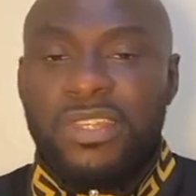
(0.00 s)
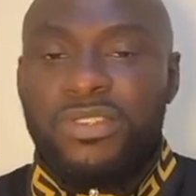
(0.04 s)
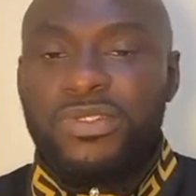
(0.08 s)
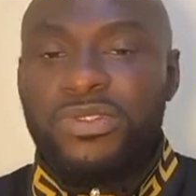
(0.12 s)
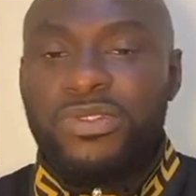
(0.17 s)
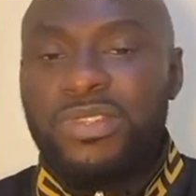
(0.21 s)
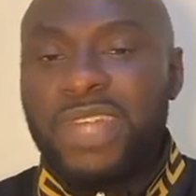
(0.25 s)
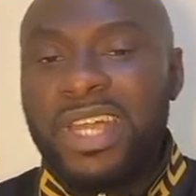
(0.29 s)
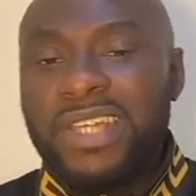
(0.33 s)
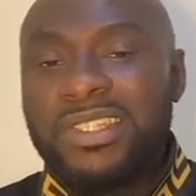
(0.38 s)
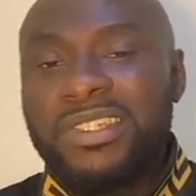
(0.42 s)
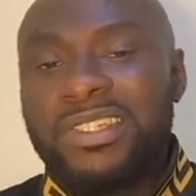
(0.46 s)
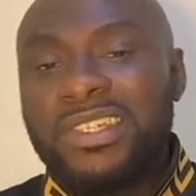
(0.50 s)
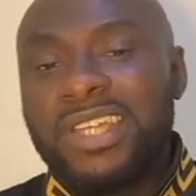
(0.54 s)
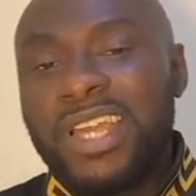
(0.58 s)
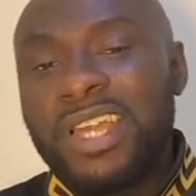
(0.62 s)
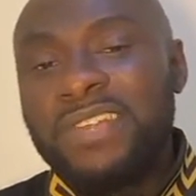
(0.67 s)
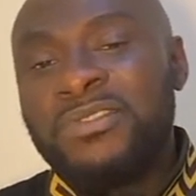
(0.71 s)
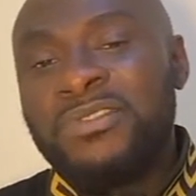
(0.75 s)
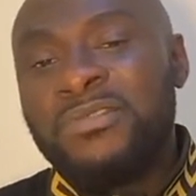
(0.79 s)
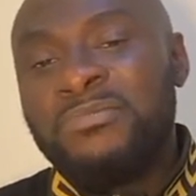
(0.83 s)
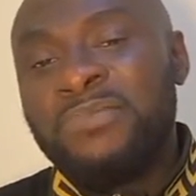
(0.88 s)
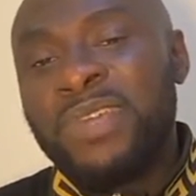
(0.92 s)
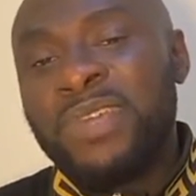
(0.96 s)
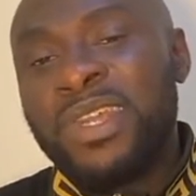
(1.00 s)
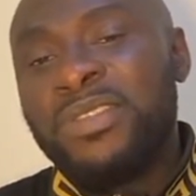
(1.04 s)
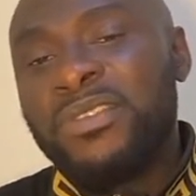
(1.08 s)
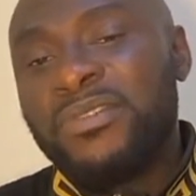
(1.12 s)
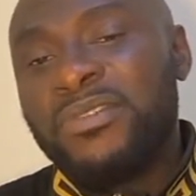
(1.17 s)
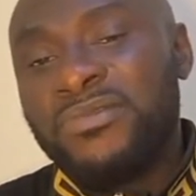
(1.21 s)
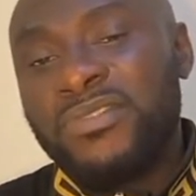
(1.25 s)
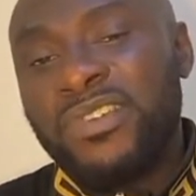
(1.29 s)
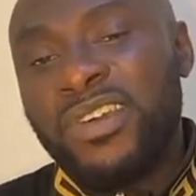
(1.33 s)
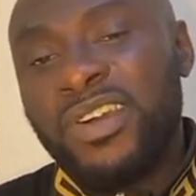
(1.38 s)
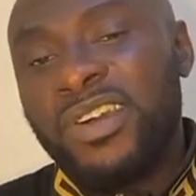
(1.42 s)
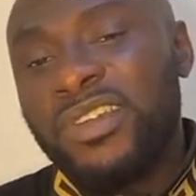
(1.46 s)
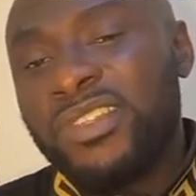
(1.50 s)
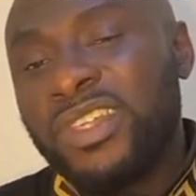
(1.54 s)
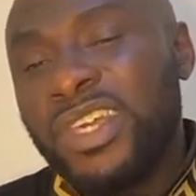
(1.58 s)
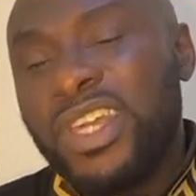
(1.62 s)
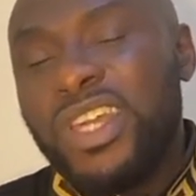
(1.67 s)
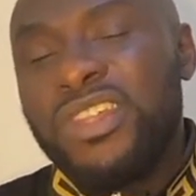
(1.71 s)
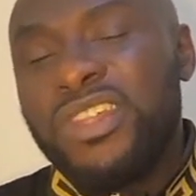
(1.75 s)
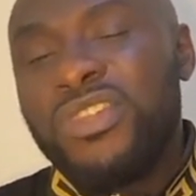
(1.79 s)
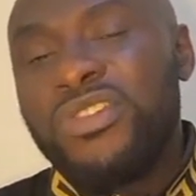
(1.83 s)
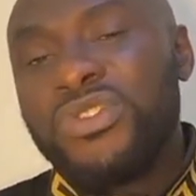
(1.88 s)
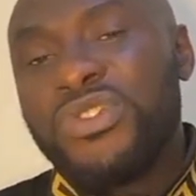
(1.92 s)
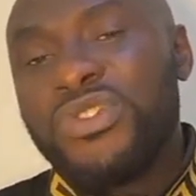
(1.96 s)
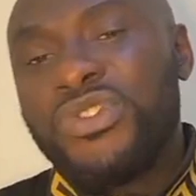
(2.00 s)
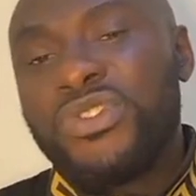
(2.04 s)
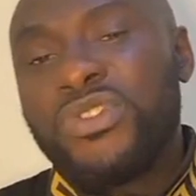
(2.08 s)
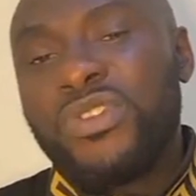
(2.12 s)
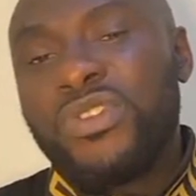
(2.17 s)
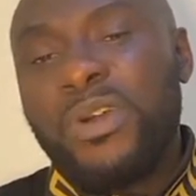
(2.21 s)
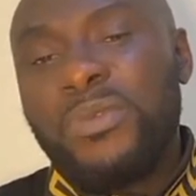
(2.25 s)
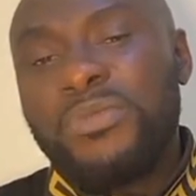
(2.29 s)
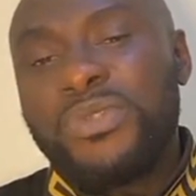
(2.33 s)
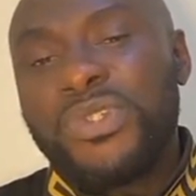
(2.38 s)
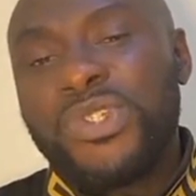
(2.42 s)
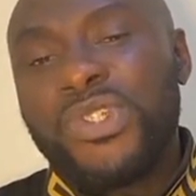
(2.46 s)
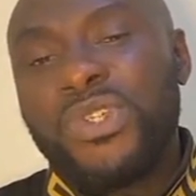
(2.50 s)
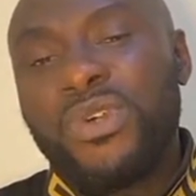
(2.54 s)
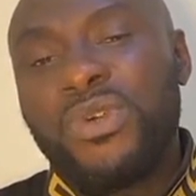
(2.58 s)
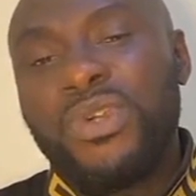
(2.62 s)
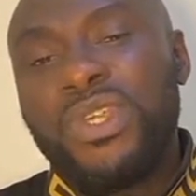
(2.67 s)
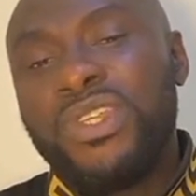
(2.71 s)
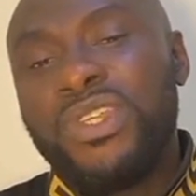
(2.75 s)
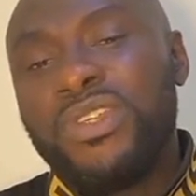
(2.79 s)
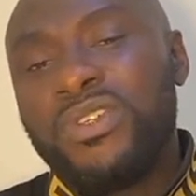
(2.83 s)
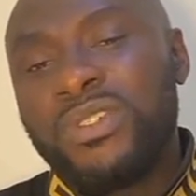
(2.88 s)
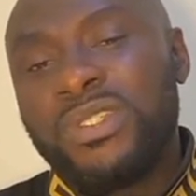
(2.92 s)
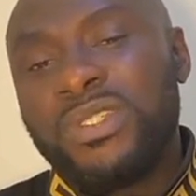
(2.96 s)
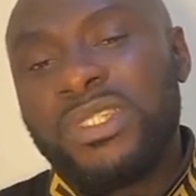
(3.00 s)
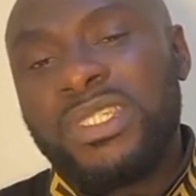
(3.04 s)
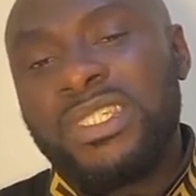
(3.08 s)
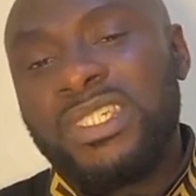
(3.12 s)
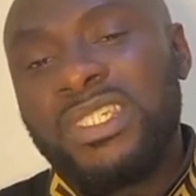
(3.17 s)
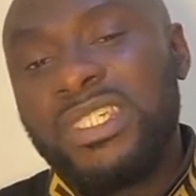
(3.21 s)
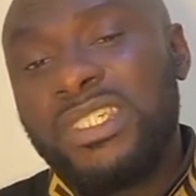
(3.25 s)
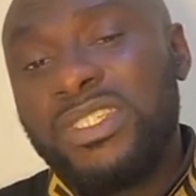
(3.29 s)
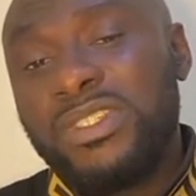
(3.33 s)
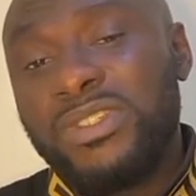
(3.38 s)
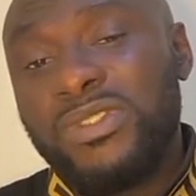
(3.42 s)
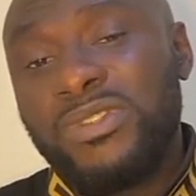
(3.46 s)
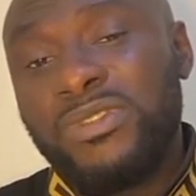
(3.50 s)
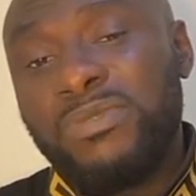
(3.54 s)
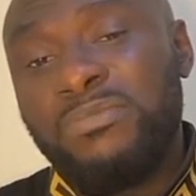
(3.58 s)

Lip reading: So that's the kind of man of God. Stop sowing your seeds